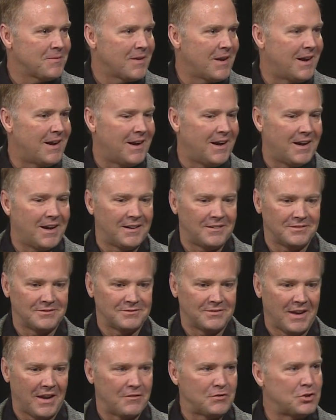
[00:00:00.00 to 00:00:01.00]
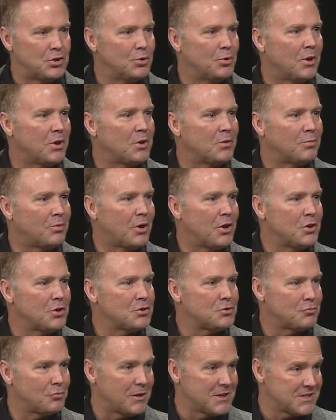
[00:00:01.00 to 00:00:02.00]
Have two other
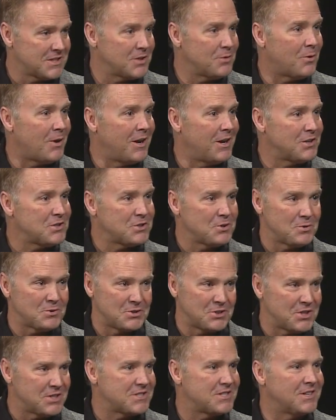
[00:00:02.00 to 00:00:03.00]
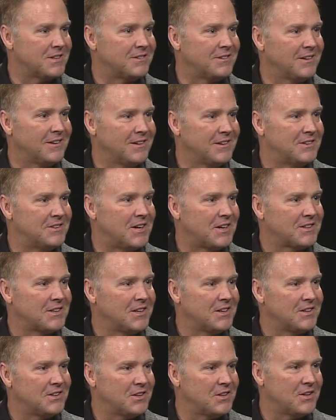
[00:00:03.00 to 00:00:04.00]
brothers, Rusty Wallace, who was just
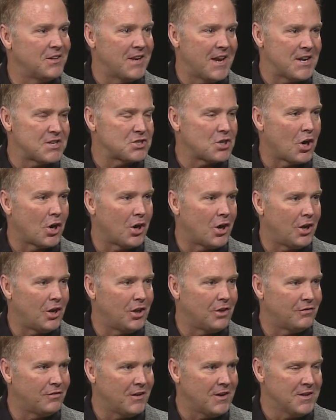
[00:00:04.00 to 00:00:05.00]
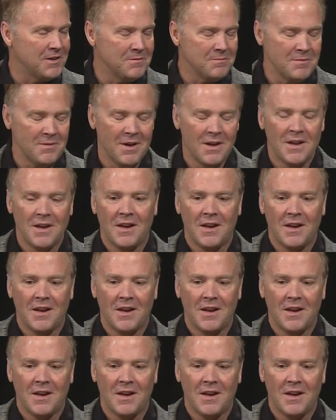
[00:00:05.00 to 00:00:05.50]
inducted into the NASCAR Hall of Fame.